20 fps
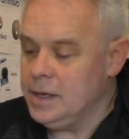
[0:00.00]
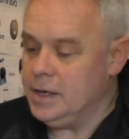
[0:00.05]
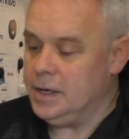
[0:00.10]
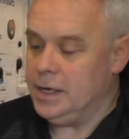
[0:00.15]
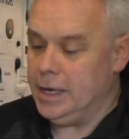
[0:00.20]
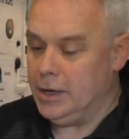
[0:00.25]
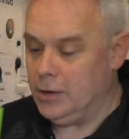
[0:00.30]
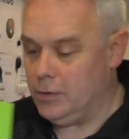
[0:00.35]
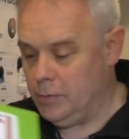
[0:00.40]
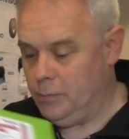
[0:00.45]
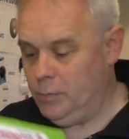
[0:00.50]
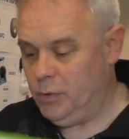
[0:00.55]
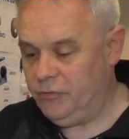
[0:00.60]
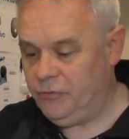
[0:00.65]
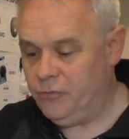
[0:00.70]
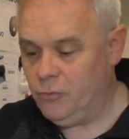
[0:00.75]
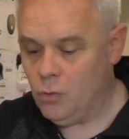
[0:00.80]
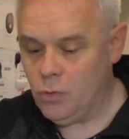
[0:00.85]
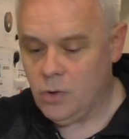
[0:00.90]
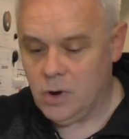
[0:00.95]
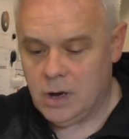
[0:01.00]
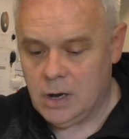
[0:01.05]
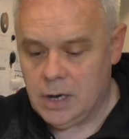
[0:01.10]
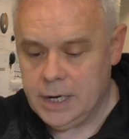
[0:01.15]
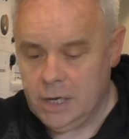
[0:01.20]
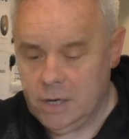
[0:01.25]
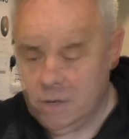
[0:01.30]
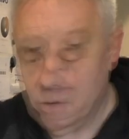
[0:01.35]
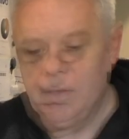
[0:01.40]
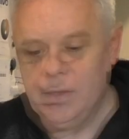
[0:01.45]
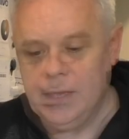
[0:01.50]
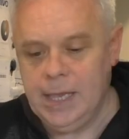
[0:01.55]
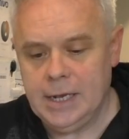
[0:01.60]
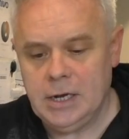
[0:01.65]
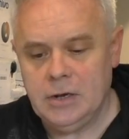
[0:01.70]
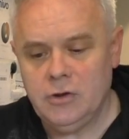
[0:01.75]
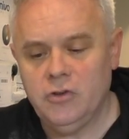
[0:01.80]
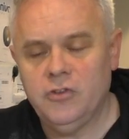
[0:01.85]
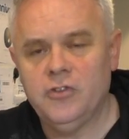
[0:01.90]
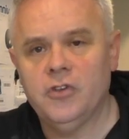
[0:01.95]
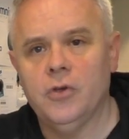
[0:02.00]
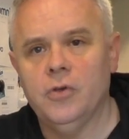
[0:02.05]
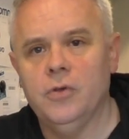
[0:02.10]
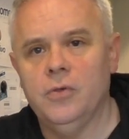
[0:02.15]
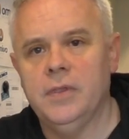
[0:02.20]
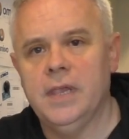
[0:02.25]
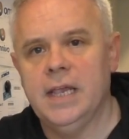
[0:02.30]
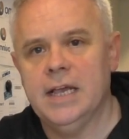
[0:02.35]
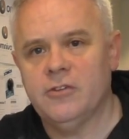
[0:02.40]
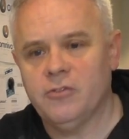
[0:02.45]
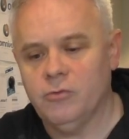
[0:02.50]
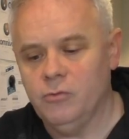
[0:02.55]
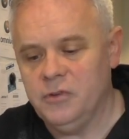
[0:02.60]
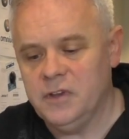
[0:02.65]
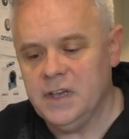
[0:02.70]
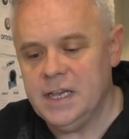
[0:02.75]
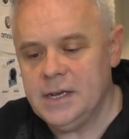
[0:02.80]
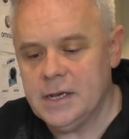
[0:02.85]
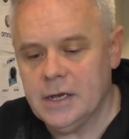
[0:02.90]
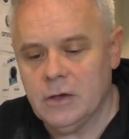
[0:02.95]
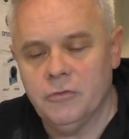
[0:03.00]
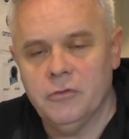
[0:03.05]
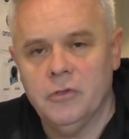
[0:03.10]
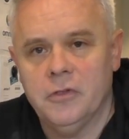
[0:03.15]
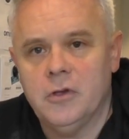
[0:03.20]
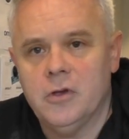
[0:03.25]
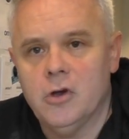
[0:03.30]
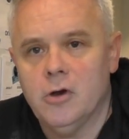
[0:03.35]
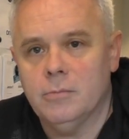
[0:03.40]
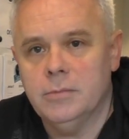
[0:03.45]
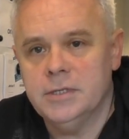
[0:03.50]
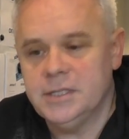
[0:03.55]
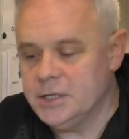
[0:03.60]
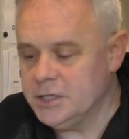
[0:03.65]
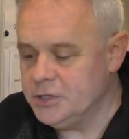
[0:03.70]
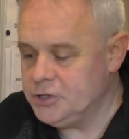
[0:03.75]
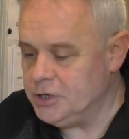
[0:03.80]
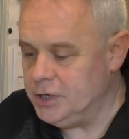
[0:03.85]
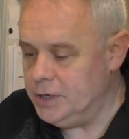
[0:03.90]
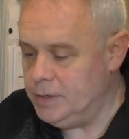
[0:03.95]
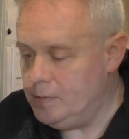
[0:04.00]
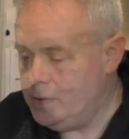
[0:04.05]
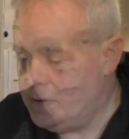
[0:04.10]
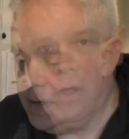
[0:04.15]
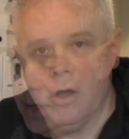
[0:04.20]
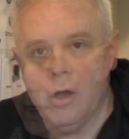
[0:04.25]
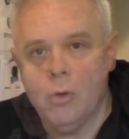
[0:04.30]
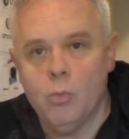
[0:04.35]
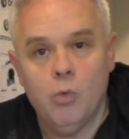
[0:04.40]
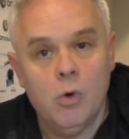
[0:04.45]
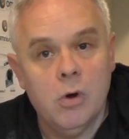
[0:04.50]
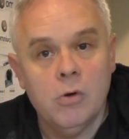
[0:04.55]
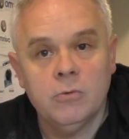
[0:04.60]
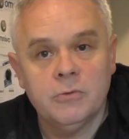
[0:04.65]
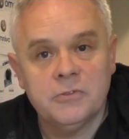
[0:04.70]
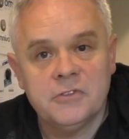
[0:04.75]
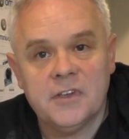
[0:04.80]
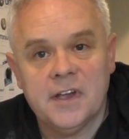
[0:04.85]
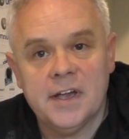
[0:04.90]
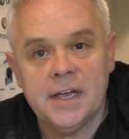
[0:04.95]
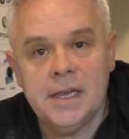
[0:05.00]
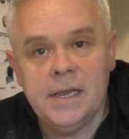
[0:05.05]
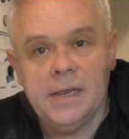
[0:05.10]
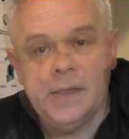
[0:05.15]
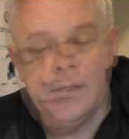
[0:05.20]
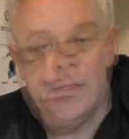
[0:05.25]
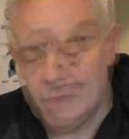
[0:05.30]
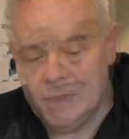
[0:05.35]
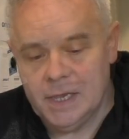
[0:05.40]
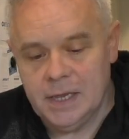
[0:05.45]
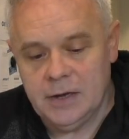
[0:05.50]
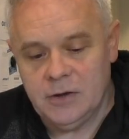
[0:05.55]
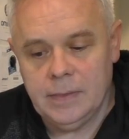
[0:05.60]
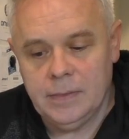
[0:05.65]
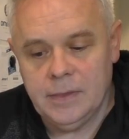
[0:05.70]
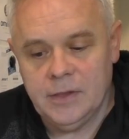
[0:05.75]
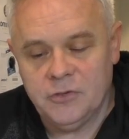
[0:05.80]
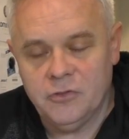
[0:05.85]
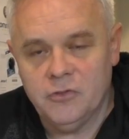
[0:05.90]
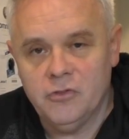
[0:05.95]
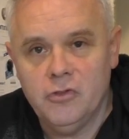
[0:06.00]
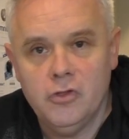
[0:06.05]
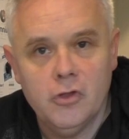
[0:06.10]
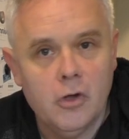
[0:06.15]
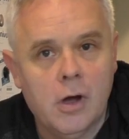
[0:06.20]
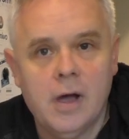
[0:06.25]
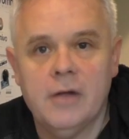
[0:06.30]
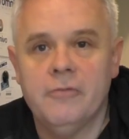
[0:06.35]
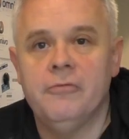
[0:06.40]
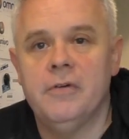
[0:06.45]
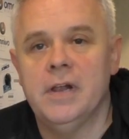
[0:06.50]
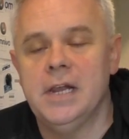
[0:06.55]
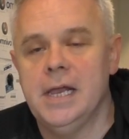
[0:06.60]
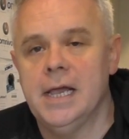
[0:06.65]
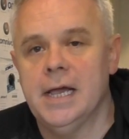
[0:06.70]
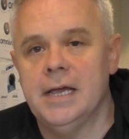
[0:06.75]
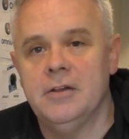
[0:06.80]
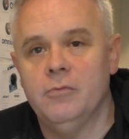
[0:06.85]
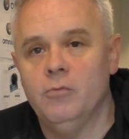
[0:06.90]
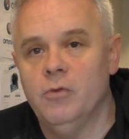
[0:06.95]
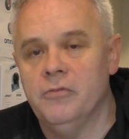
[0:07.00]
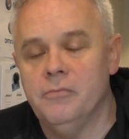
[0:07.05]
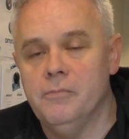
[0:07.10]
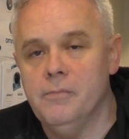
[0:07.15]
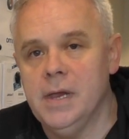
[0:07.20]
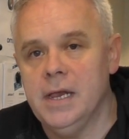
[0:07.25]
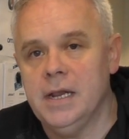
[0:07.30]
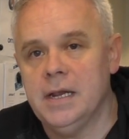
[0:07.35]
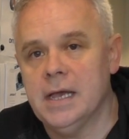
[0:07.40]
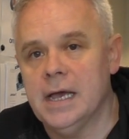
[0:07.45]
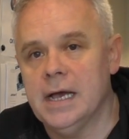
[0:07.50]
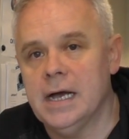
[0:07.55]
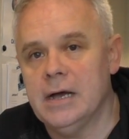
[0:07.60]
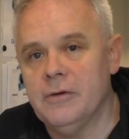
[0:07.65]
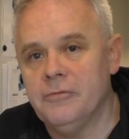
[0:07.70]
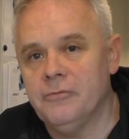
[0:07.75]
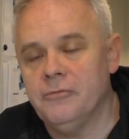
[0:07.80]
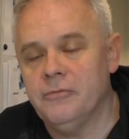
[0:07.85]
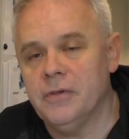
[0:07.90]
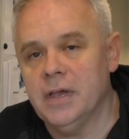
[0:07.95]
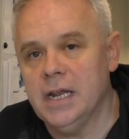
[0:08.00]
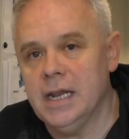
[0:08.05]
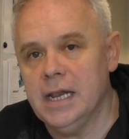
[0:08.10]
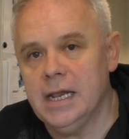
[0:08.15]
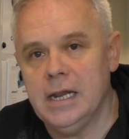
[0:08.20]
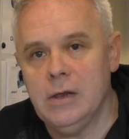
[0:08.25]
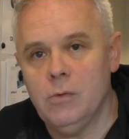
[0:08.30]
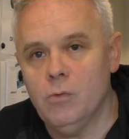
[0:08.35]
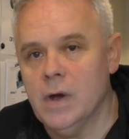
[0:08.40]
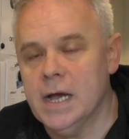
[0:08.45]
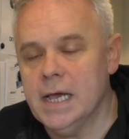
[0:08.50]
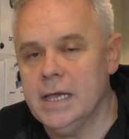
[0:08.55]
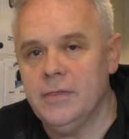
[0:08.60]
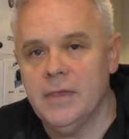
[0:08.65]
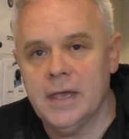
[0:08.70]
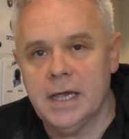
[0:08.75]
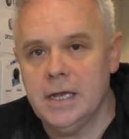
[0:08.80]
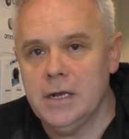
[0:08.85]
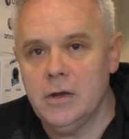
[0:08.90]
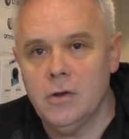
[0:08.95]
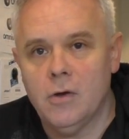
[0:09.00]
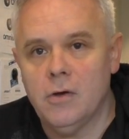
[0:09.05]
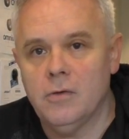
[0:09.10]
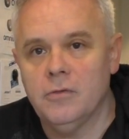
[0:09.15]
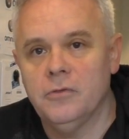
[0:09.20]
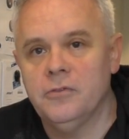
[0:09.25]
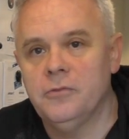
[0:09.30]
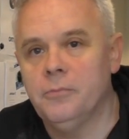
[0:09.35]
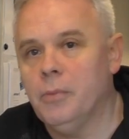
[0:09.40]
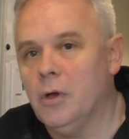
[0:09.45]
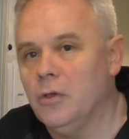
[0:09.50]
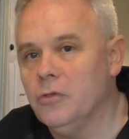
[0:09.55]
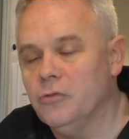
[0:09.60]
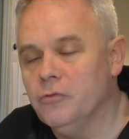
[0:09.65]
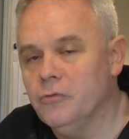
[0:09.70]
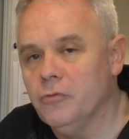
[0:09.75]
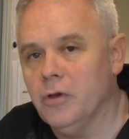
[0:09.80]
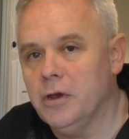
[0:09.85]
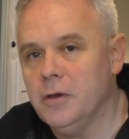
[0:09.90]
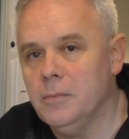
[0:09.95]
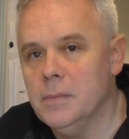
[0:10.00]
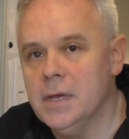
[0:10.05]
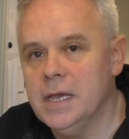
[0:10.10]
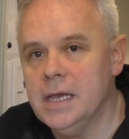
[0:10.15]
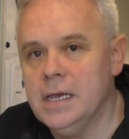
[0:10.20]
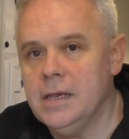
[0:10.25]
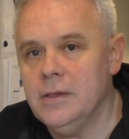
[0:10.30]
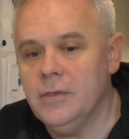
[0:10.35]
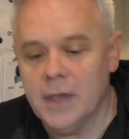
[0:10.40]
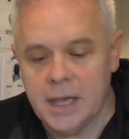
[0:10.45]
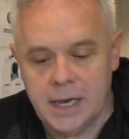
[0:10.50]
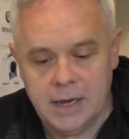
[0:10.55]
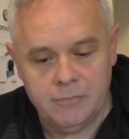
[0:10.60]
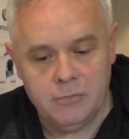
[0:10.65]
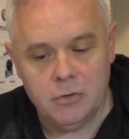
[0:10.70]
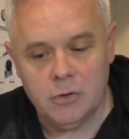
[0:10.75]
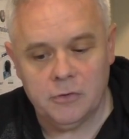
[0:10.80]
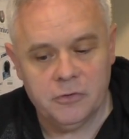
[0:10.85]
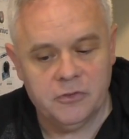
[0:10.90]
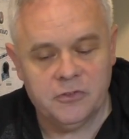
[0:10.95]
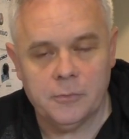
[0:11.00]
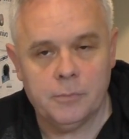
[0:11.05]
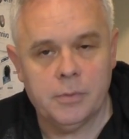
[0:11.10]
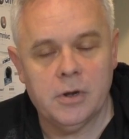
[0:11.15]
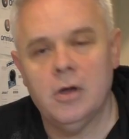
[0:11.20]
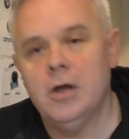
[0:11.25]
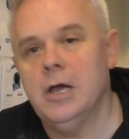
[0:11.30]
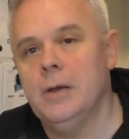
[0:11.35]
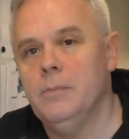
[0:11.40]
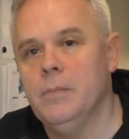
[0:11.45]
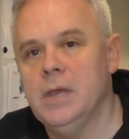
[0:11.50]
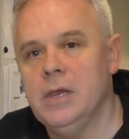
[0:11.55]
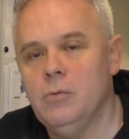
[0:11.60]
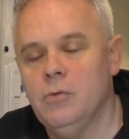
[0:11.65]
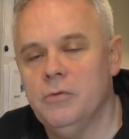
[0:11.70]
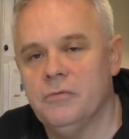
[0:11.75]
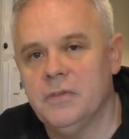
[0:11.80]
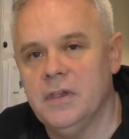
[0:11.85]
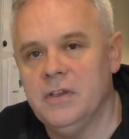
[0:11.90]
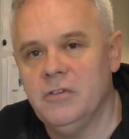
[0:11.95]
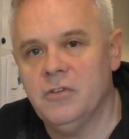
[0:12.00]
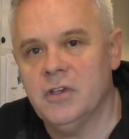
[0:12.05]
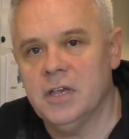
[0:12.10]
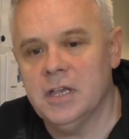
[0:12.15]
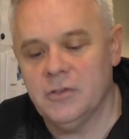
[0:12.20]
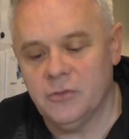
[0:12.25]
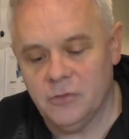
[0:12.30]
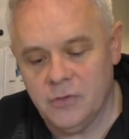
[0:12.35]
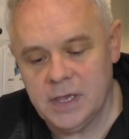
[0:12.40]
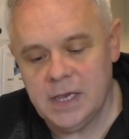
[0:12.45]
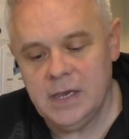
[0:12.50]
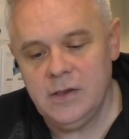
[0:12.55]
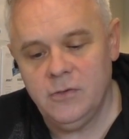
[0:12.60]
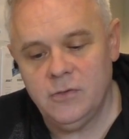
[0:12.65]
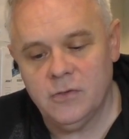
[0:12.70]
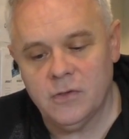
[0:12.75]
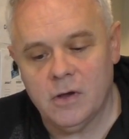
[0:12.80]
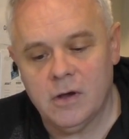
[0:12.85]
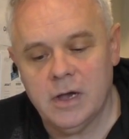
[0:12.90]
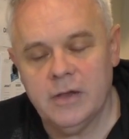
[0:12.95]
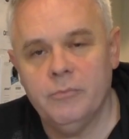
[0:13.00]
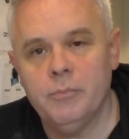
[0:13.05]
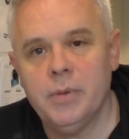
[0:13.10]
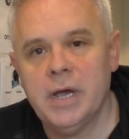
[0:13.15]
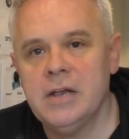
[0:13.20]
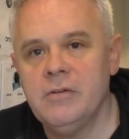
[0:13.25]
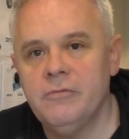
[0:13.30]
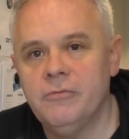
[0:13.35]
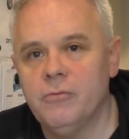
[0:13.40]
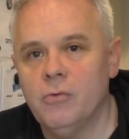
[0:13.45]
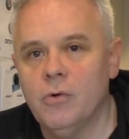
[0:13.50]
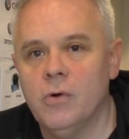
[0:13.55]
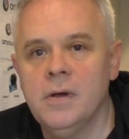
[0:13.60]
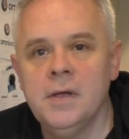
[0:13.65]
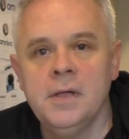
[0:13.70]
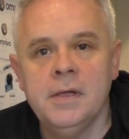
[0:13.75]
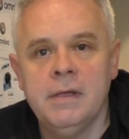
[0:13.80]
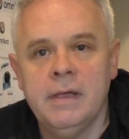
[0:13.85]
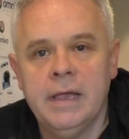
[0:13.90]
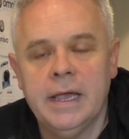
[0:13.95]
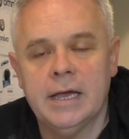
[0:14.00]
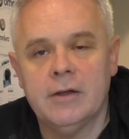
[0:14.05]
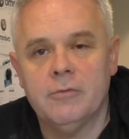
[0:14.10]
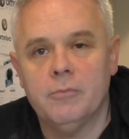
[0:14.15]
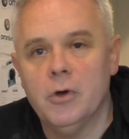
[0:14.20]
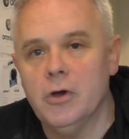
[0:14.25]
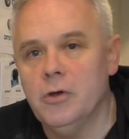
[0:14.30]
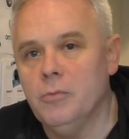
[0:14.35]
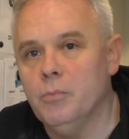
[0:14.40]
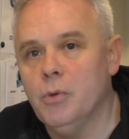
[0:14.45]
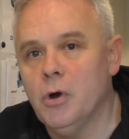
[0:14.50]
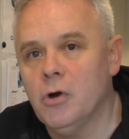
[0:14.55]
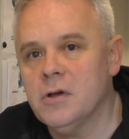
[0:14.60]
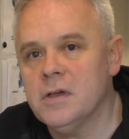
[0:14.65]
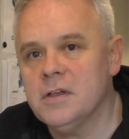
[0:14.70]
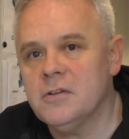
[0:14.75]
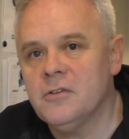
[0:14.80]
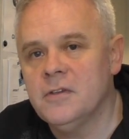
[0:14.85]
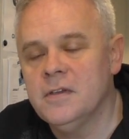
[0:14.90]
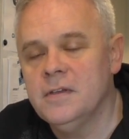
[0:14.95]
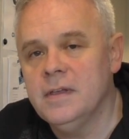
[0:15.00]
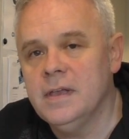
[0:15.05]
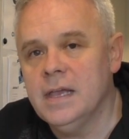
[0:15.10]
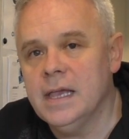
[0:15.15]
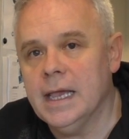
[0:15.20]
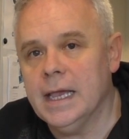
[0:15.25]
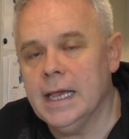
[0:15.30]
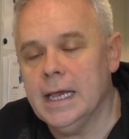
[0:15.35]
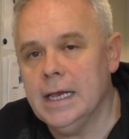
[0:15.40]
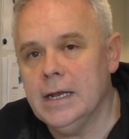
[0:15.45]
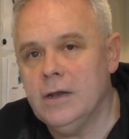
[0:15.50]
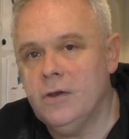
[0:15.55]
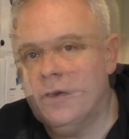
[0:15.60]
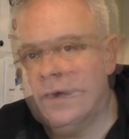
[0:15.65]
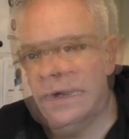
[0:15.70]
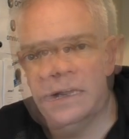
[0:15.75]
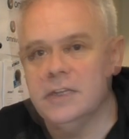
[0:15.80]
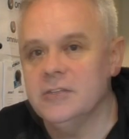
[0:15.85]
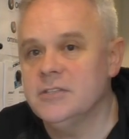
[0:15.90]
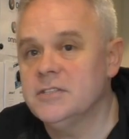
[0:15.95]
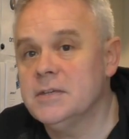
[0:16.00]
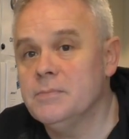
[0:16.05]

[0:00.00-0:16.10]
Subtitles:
Now, before I get into the actual details of the competition, I will say that this is not affiliated with Metcalfe in any way. They are not sponsoring me. They have not supplied me with these kits. These I paid for out of my own pocket, and it is